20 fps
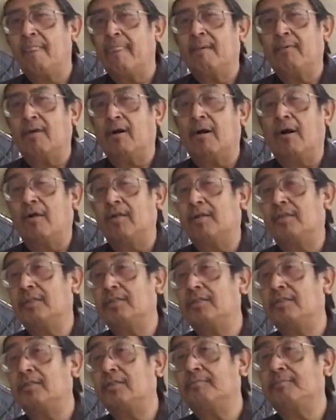We're all
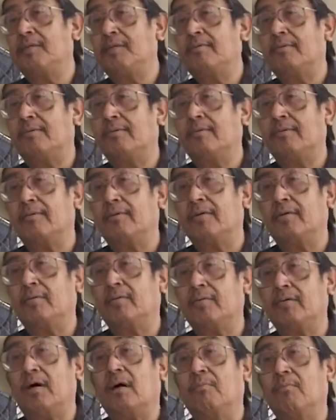indigenous people,
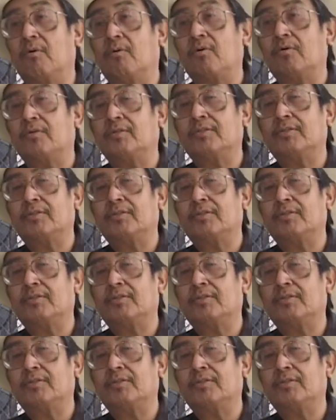without borders.